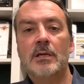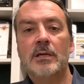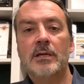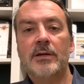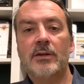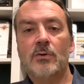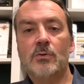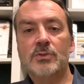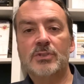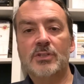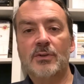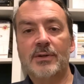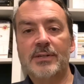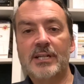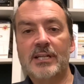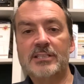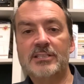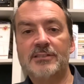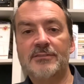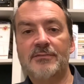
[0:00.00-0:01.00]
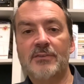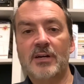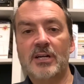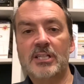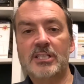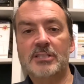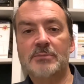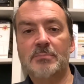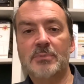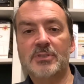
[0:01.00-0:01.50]
It also
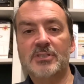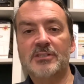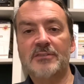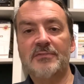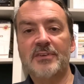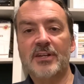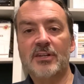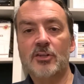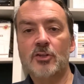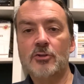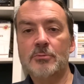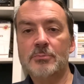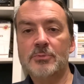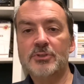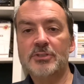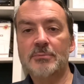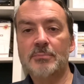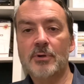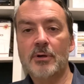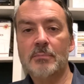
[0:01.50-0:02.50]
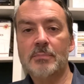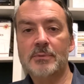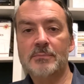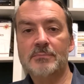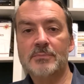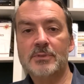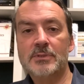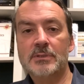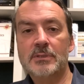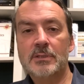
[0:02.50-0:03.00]
identifies specific numeracy
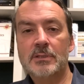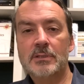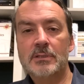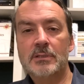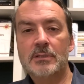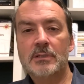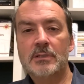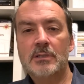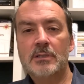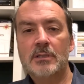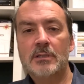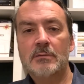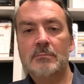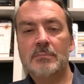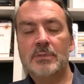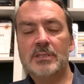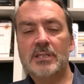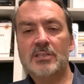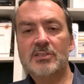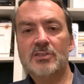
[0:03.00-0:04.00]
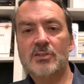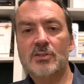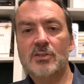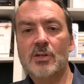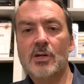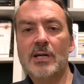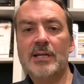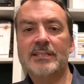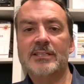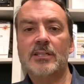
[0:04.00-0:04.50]
problems, but doesn't
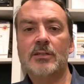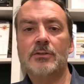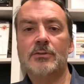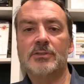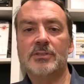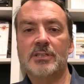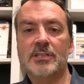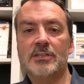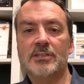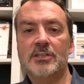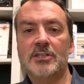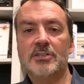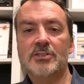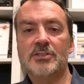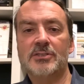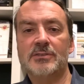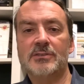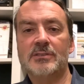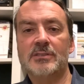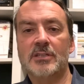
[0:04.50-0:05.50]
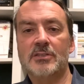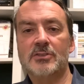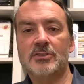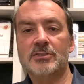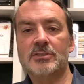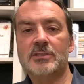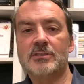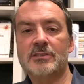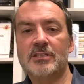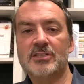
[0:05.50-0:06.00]
diagnose a condition such as
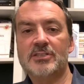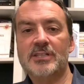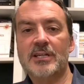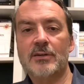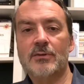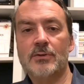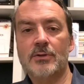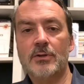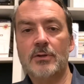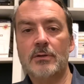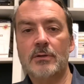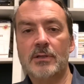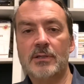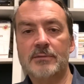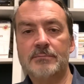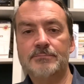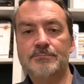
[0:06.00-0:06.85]
dyscalculia.